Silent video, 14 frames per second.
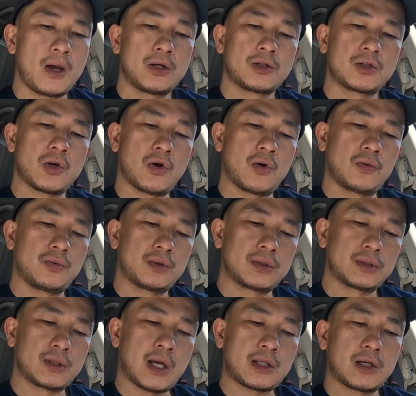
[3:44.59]
So
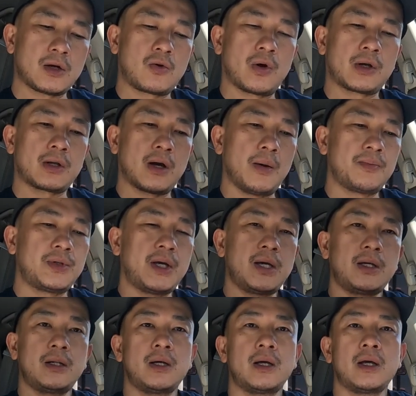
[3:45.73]
that's a quick update
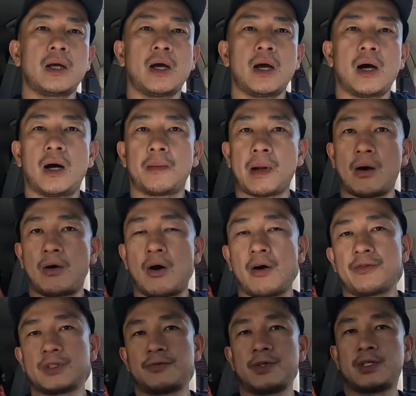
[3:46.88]
on our office
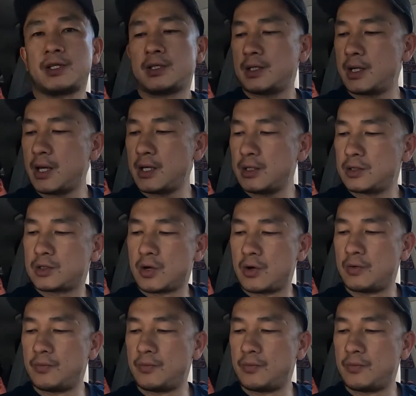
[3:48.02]
visit today. So